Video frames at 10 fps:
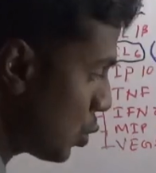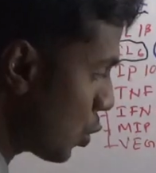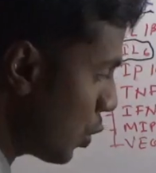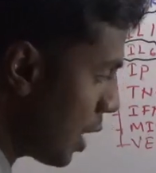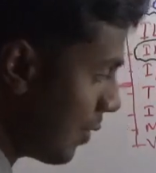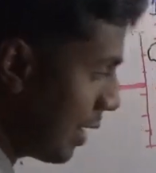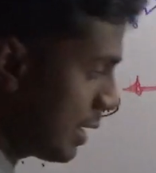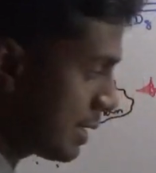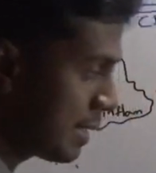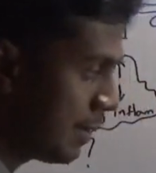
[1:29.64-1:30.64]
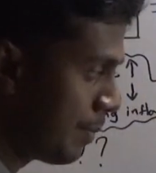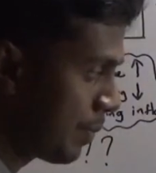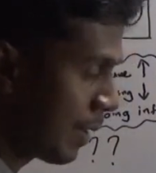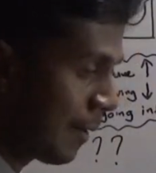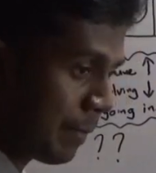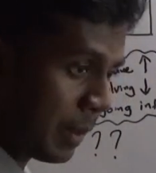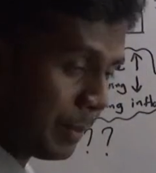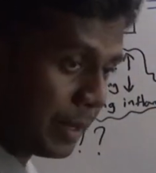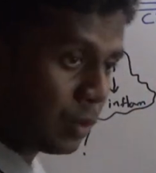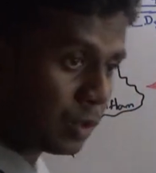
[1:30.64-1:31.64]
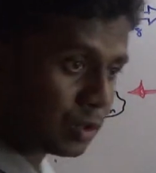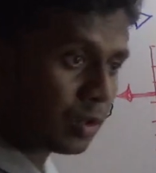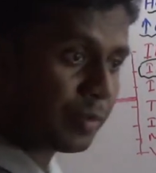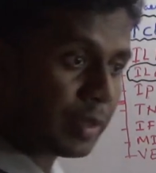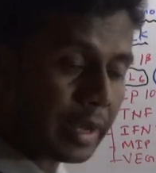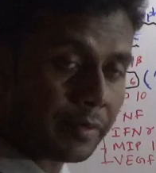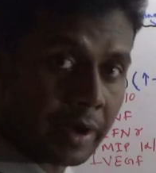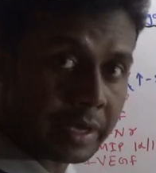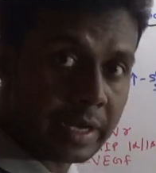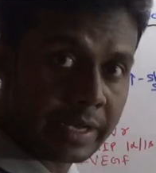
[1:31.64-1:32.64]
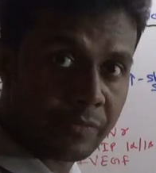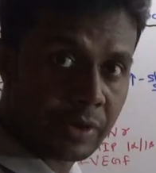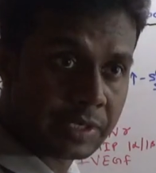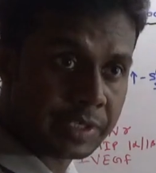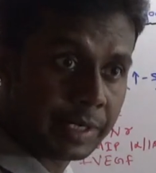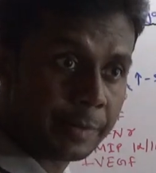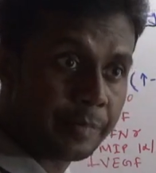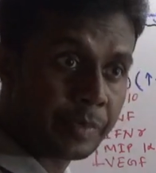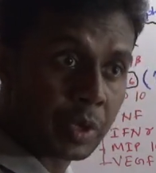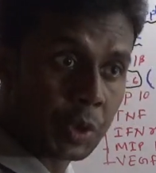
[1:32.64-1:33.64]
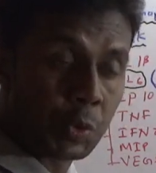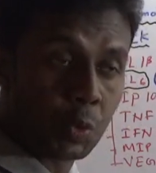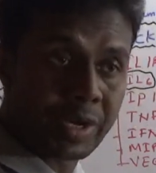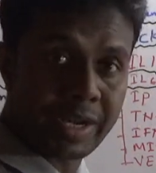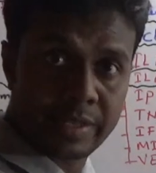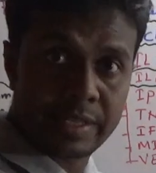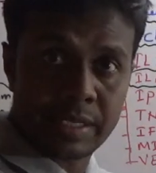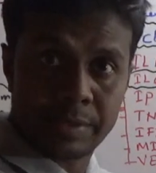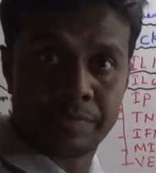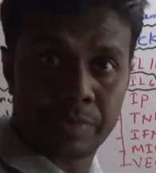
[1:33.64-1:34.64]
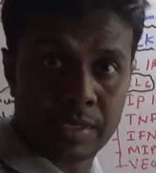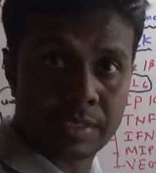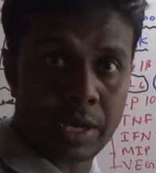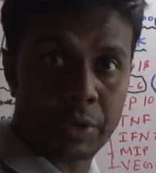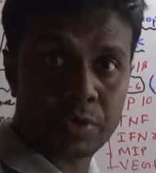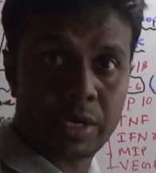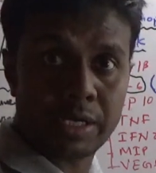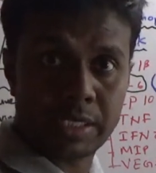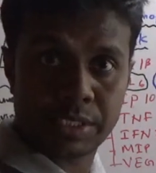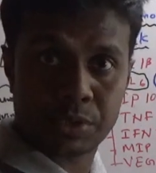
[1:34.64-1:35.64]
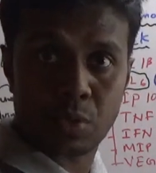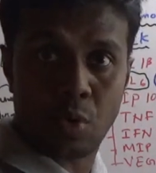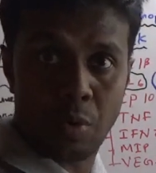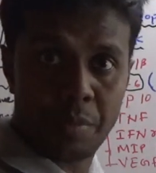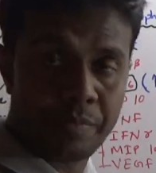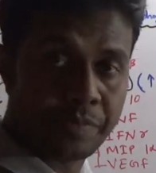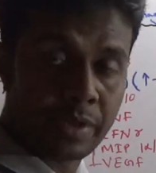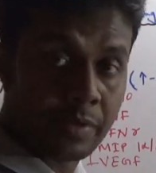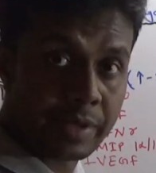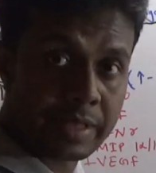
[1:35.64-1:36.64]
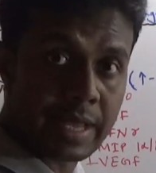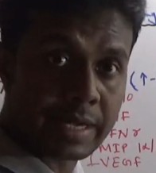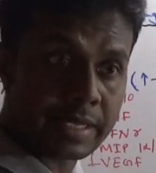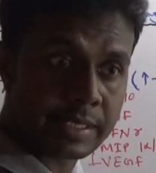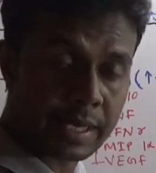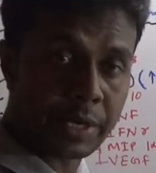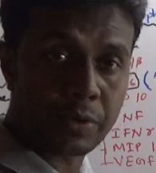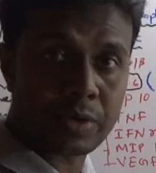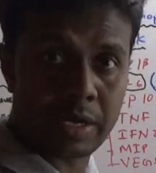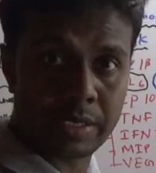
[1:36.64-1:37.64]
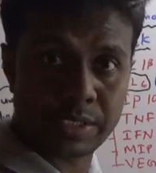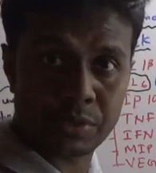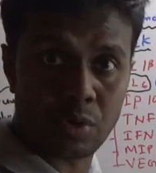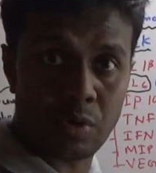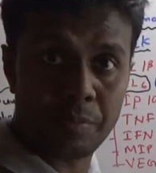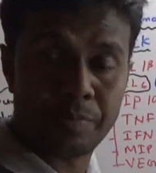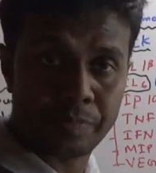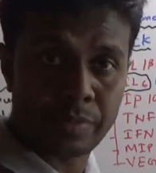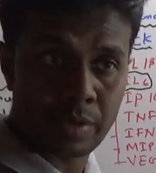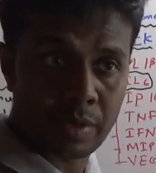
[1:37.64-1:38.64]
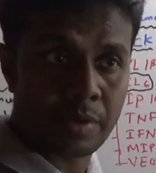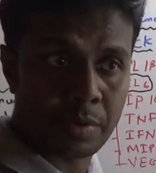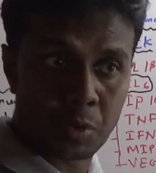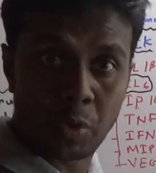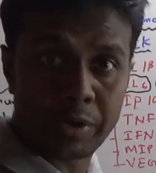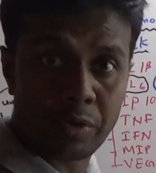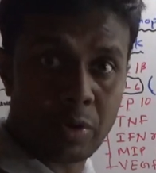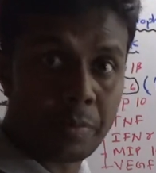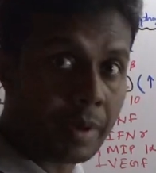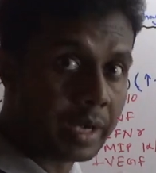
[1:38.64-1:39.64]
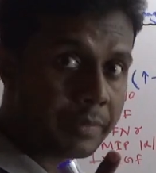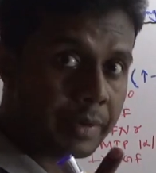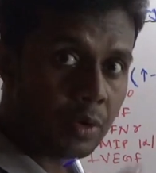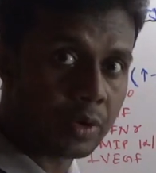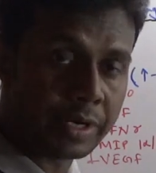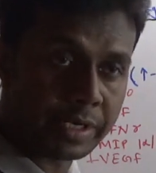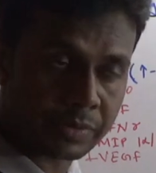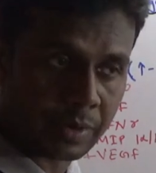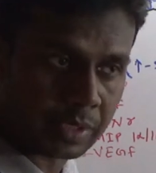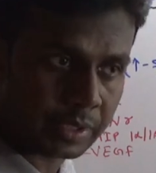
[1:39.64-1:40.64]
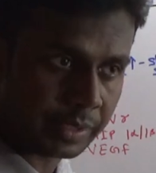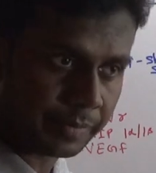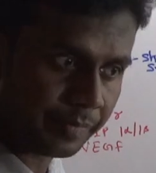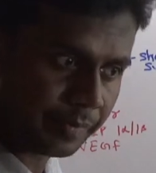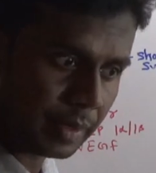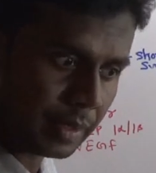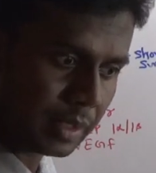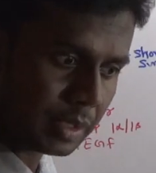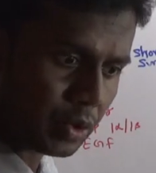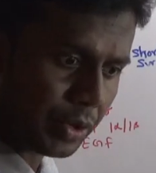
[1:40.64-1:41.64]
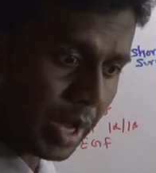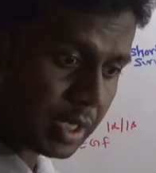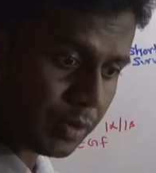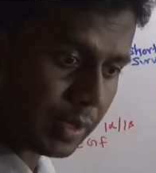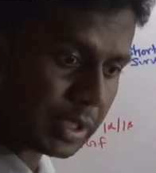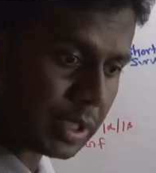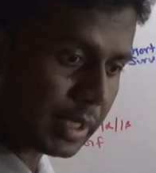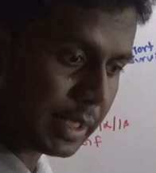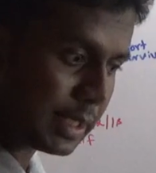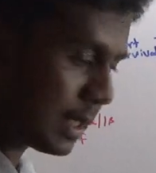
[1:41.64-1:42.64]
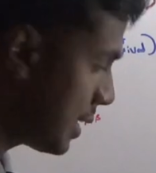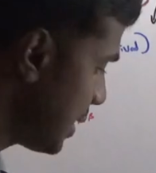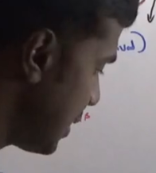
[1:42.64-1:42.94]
to coronavirus. Because of that viral infection, you get the cytokine storm. With that cytokine storm, you are develop multiple organ dysfunction. So next question is